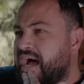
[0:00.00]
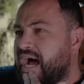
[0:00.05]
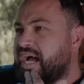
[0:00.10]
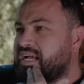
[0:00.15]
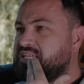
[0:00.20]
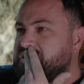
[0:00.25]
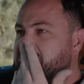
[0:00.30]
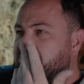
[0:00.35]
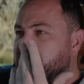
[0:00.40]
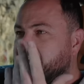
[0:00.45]

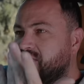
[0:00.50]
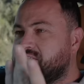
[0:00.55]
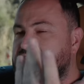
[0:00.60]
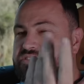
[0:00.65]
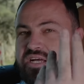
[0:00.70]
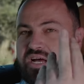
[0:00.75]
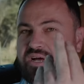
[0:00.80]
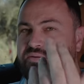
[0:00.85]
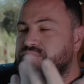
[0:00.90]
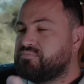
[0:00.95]

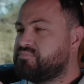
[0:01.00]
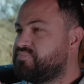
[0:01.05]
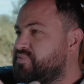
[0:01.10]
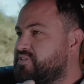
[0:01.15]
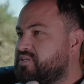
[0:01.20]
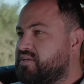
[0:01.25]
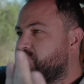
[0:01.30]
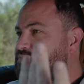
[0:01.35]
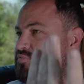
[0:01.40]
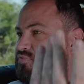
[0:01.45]

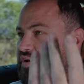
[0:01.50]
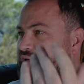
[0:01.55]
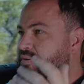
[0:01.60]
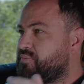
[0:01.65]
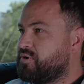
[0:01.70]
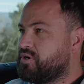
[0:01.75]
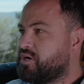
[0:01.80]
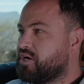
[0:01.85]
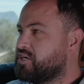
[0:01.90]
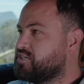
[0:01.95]
I'm
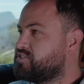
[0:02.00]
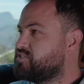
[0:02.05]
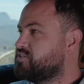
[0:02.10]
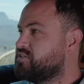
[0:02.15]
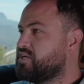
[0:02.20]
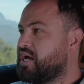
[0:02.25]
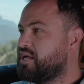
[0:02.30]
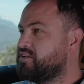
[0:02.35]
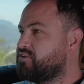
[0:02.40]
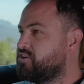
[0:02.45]
flabbergasted.
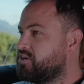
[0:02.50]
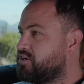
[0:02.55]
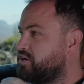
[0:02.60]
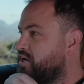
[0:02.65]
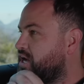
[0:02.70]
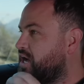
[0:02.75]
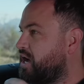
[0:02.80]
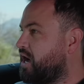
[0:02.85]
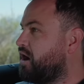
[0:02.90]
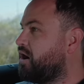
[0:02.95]
I don't know
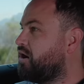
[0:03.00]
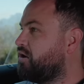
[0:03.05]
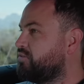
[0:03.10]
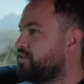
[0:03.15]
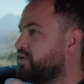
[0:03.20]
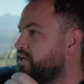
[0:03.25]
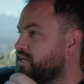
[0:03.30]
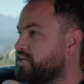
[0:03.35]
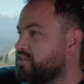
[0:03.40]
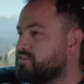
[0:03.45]
how
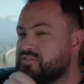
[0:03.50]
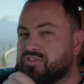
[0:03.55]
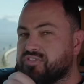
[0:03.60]
they get